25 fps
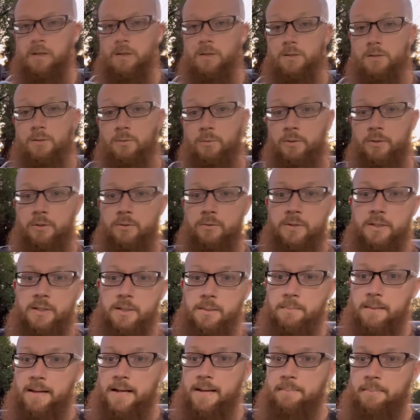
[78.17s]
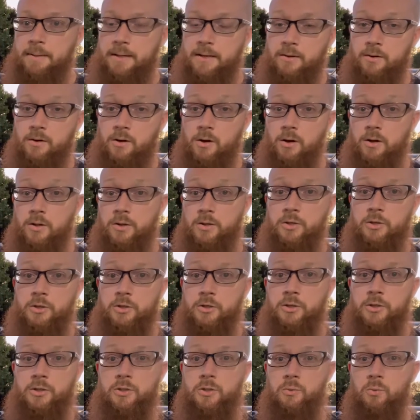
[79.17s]
So we do need to map out on the
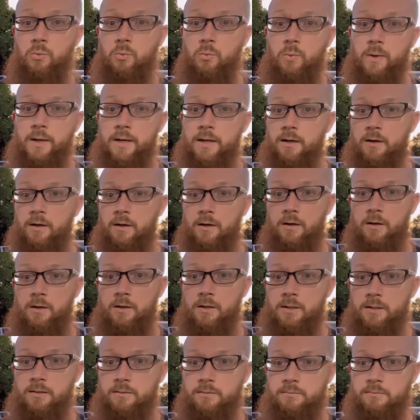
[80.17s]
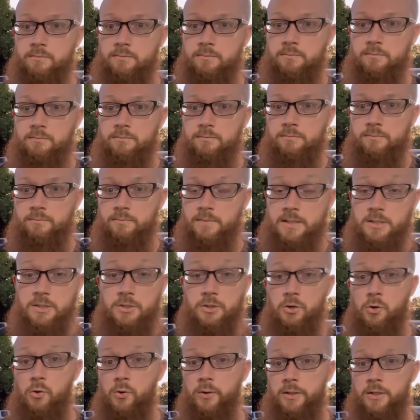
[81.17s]
hood where these are
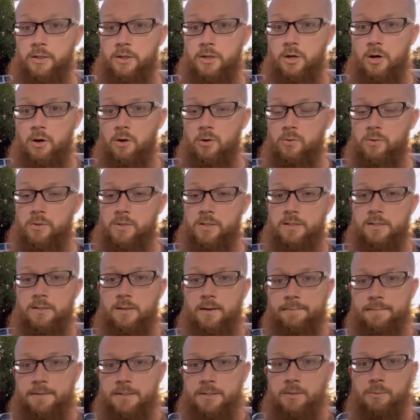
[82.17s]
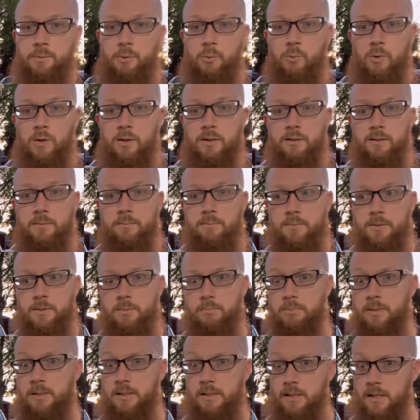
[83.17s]
going to go, because obviously we want them to
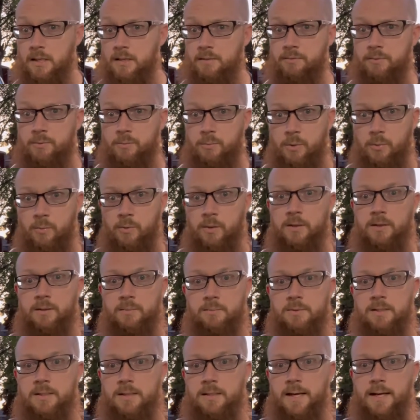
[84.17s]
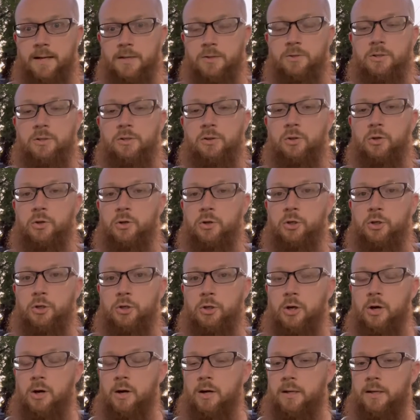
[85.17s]
be even, we want them to actually look
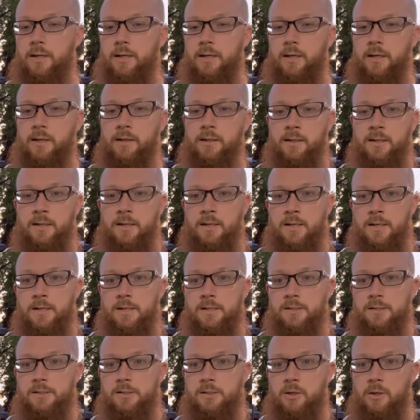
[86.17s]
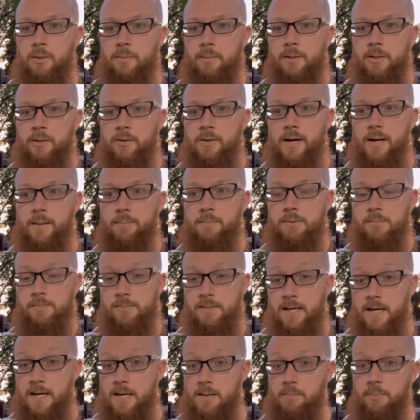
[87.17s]
good on there. So I'm going to grab some
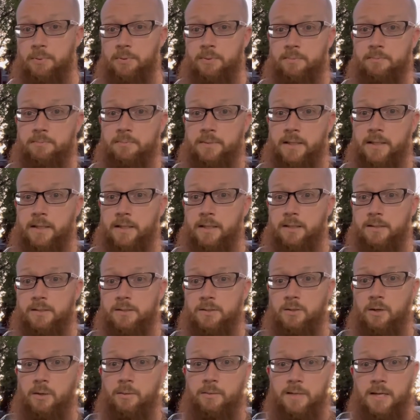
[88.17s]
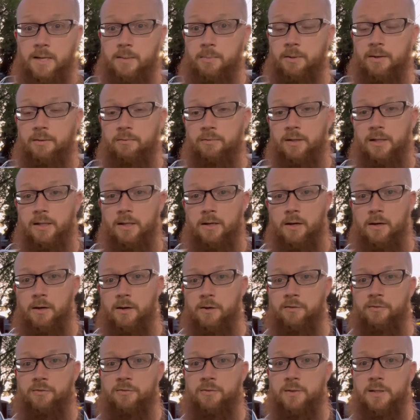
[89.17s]
tape and start taping everything
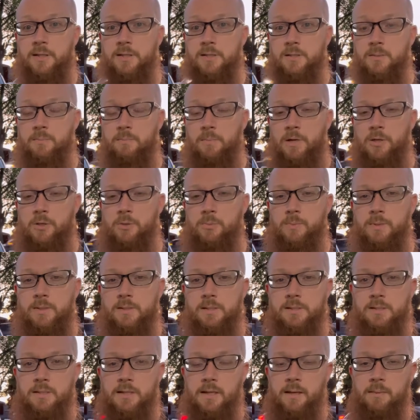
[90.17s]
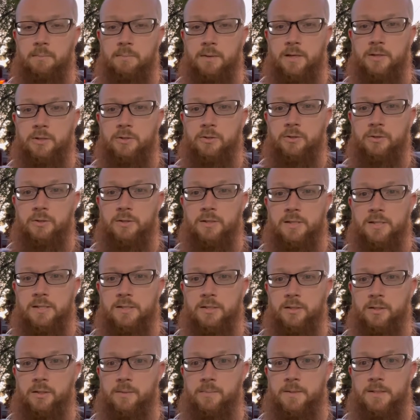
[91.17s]
off, get some measurements, and make sure that these
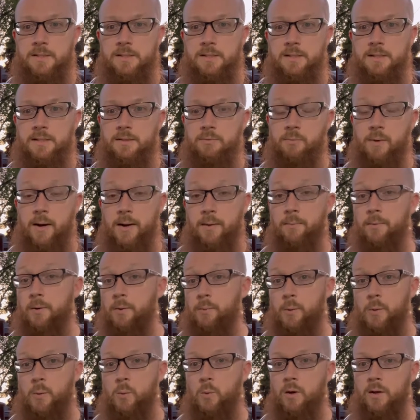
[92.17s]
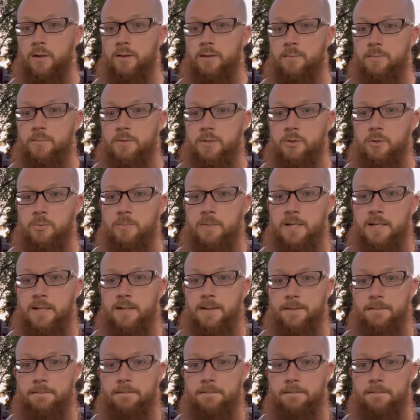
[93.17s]
are going to be sitting right where we want them to be.